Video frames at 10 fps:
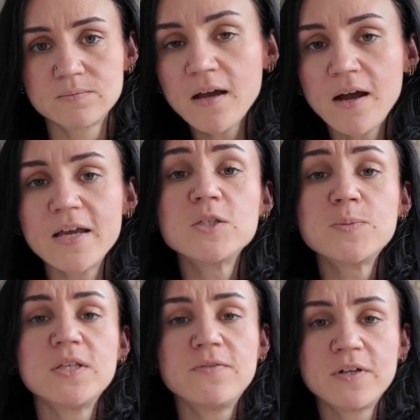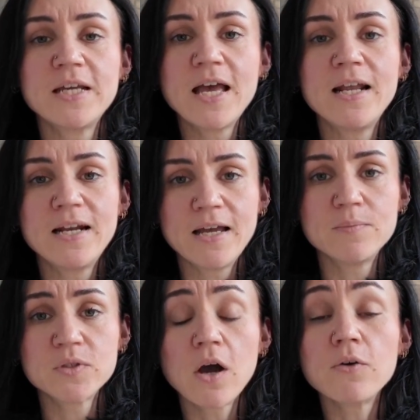AI, and specifically
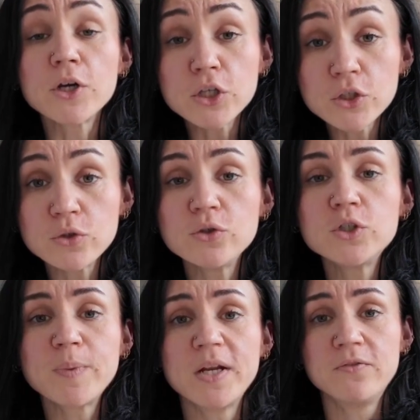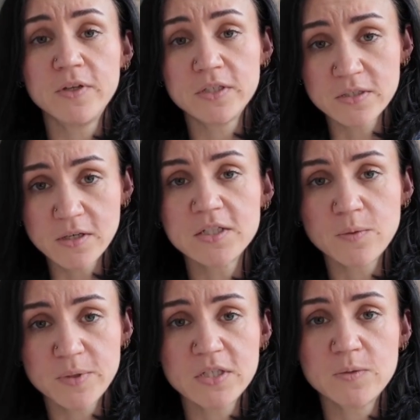LLMs, are a huge benefit to
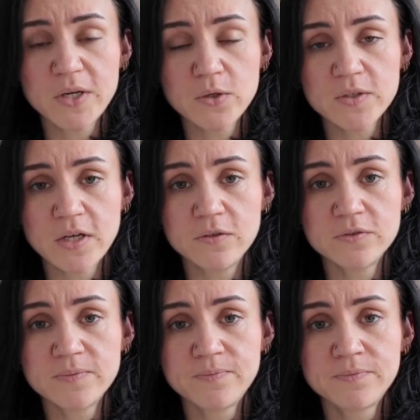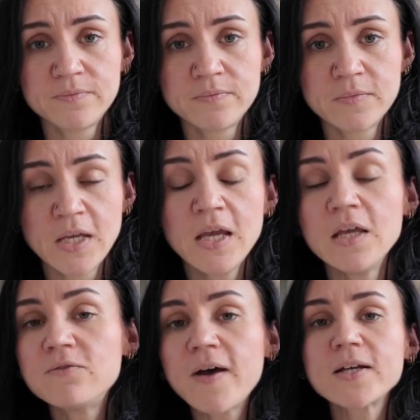starting a business by yourself.
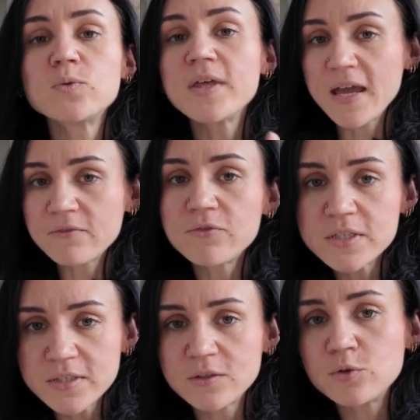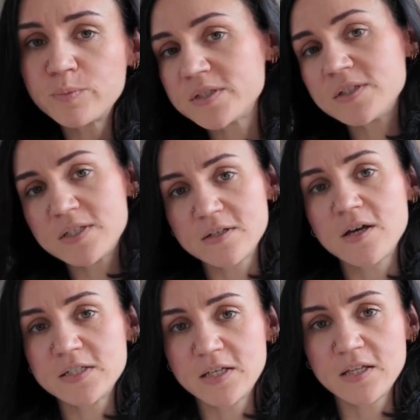In fact, with every single business
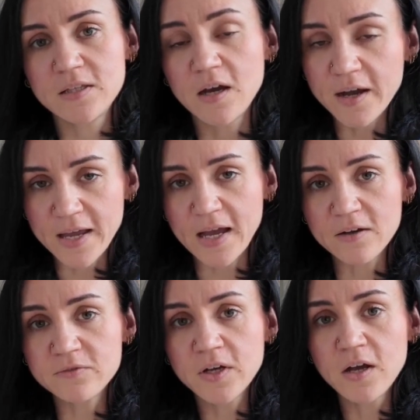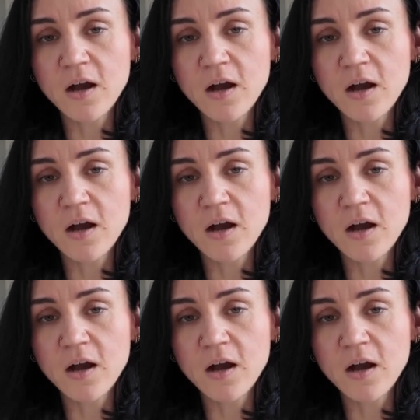starter kit that I have,